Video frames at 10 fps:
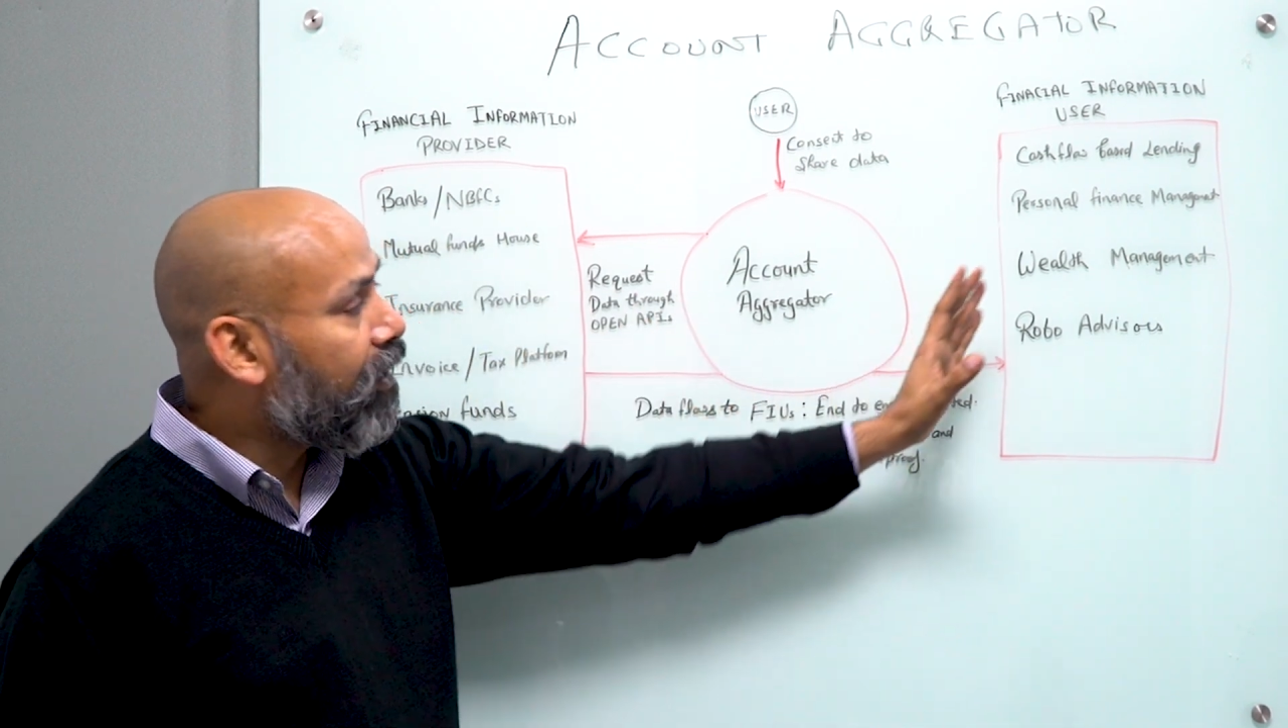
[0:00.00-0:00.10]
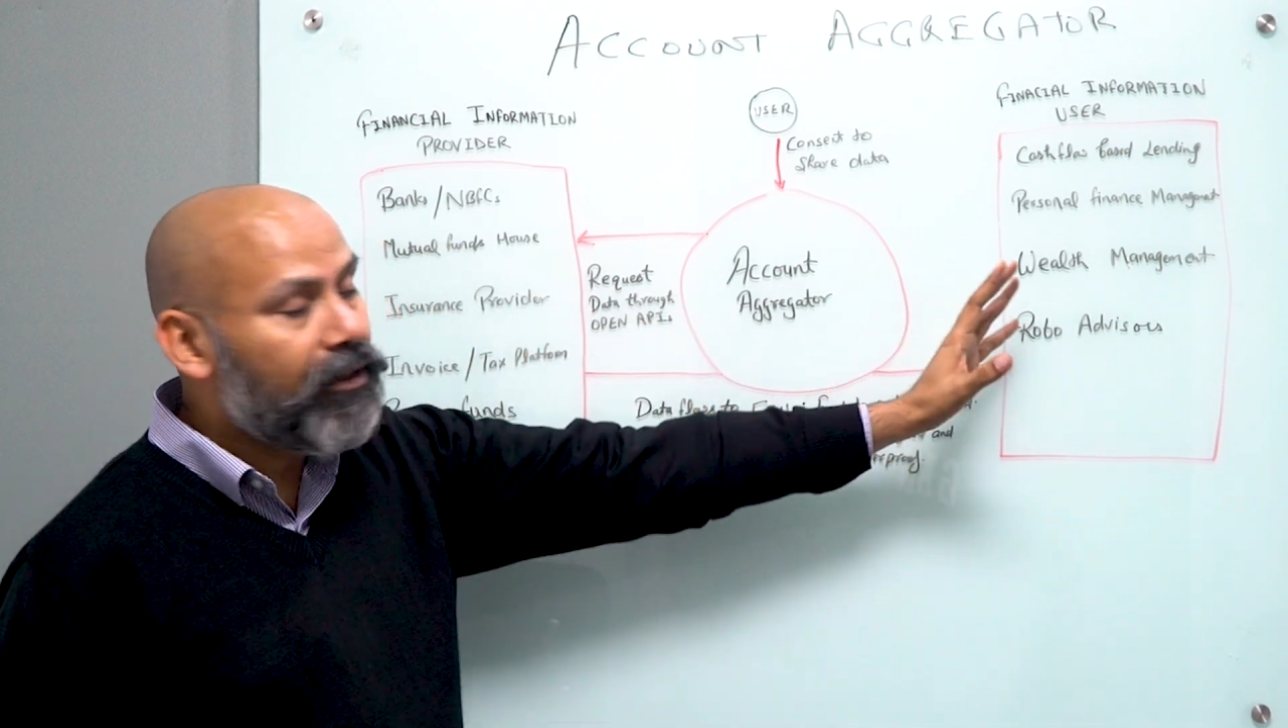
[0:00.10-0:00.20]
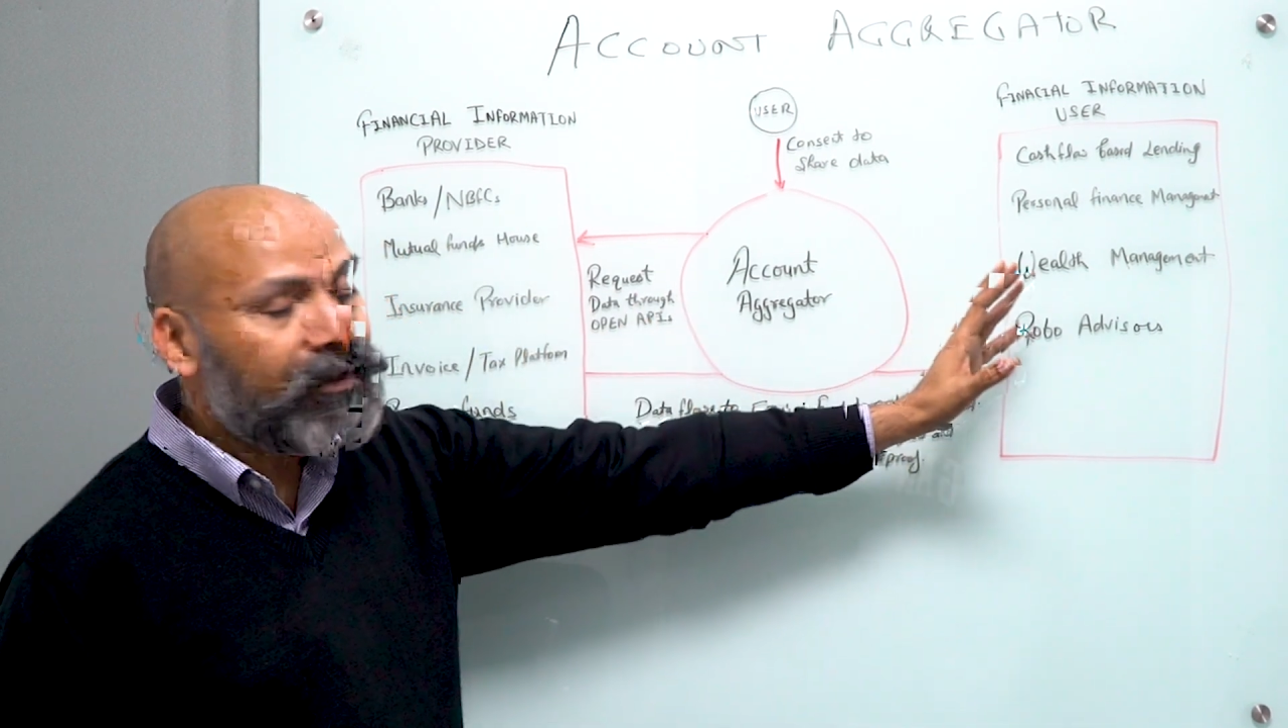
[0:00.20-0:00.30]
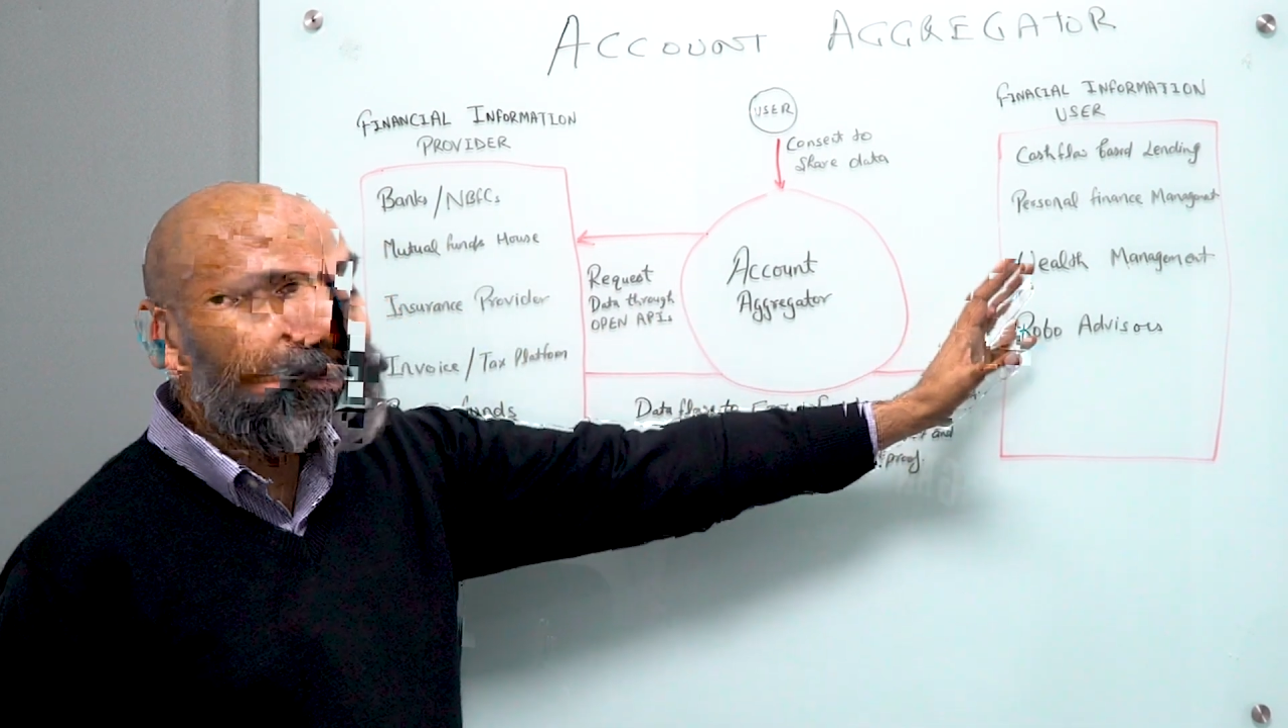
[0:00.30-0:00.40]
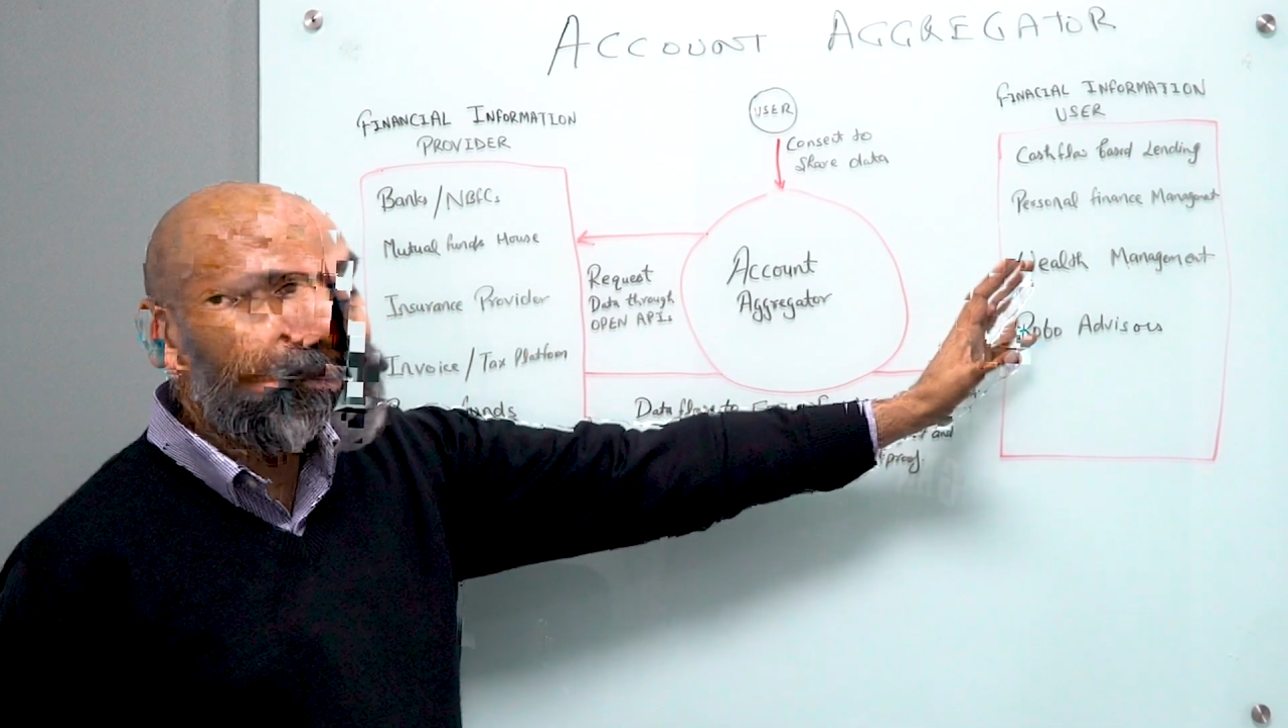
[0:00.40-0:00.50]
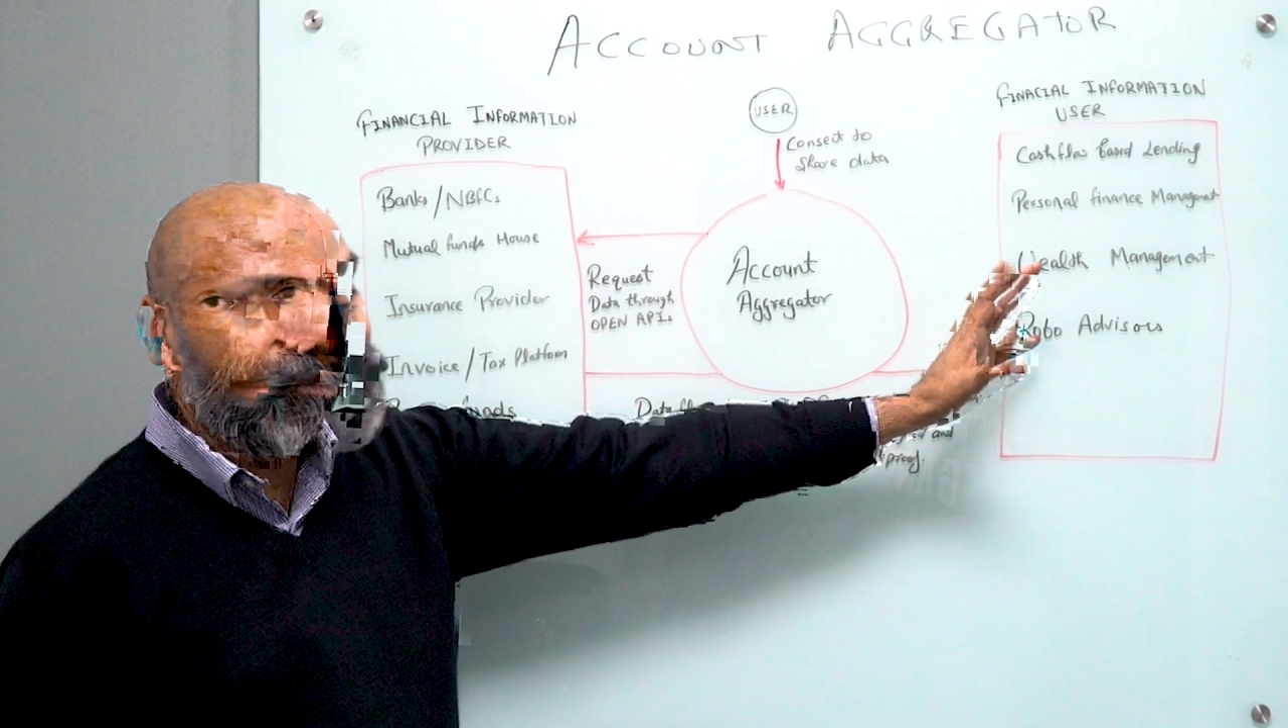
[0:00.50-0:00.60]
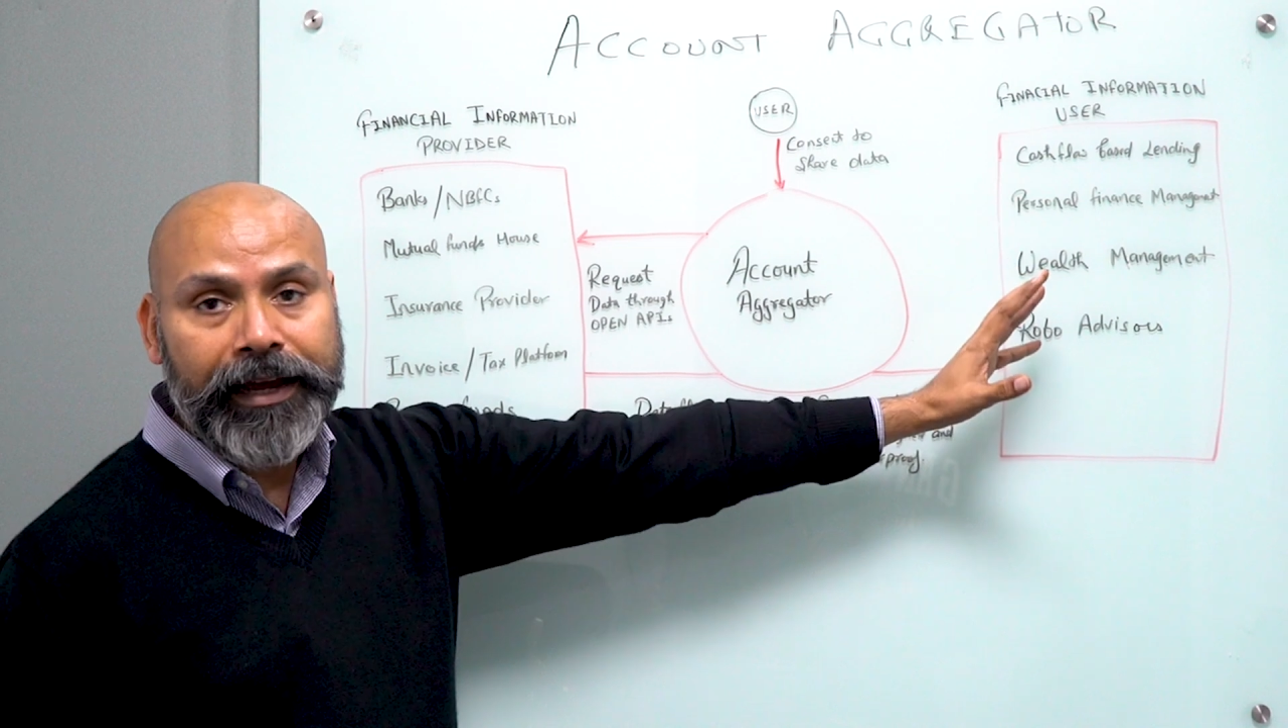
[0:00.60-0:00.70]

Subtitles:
in real